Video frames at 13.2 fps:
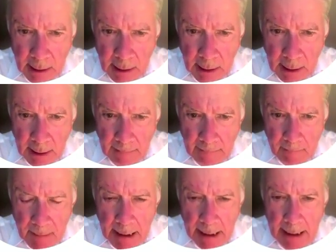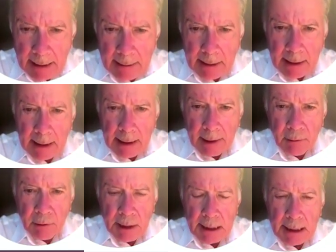
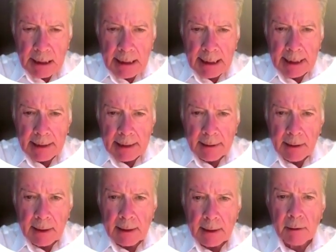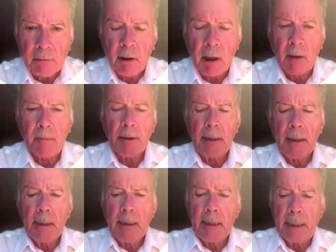You see that the drop
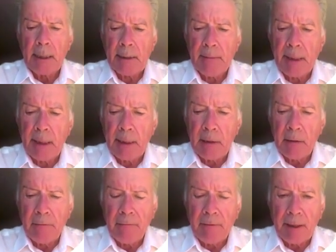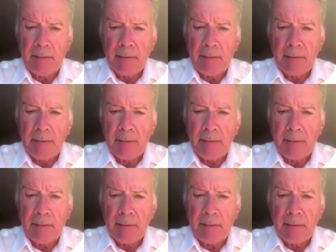is barely of